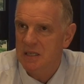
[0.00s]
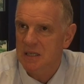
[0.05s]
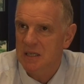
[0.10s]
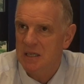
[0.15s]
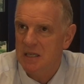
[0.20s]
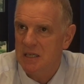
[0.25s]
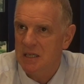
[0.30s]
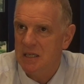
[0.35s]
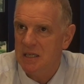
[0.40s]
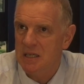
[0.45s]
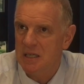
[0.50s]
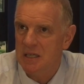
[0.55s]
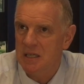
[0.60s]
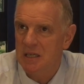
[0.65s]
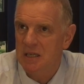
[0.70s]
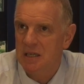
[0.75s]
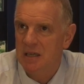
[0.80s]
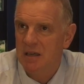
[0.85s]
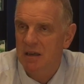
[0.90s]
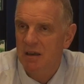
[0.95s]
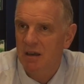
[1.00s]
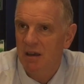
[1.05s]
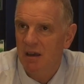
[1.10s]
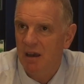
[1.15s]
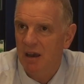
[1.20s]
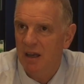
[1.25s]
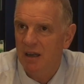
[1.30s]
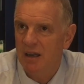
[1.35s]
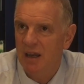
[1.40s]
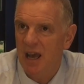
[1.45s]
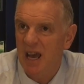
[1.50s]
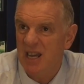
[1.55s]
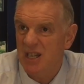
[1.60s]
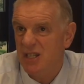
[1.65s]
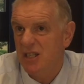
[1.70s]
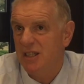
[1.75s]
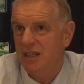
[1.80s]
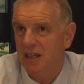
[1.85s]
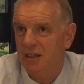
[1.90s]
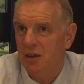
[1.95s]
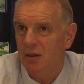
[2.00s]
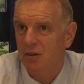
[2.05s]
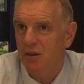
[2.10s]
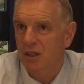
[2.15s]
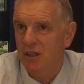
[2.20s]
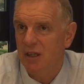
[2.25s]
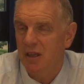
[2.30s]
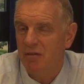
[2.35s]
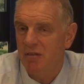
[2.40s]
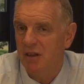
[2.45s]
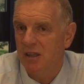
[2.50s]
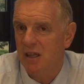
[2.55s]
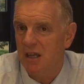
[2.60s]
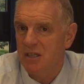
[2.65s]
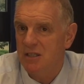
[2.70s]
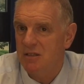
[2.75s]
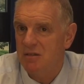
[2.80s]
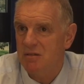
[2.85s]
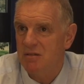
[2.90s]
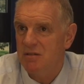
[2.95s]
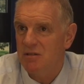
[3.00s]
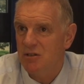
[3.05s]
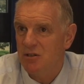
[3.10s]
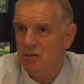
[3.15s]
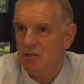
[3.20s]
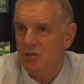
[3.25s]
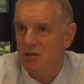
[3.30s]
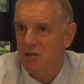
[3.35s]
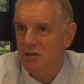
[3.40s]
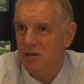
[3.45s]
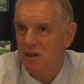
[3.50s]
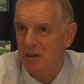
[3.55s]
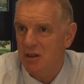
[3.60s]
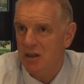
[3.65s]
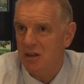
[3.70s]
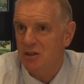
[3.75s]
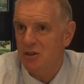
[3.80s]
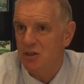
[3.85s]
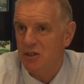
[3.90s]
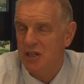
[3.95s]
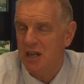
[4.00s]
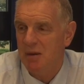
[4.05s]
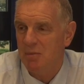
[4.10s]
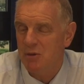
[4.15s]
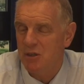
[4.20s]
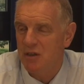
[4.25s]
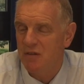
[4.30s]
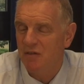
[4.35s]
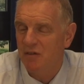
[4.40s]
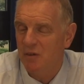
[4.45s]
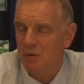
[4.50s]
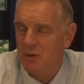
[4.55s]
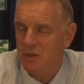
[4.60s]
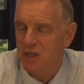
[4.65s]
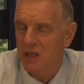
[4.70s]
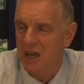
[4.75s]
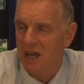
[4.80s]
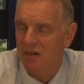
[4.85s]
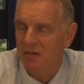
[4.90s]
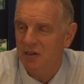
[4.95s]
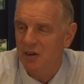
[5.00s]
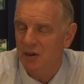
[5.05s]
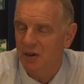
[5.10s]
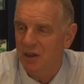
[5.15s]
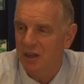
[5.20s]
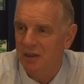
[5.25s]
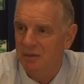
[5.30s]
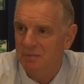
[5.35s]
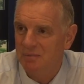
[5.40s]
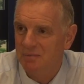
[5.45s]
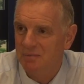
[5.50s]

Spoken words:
And actually, I don't think they realise just how much influence they have got now.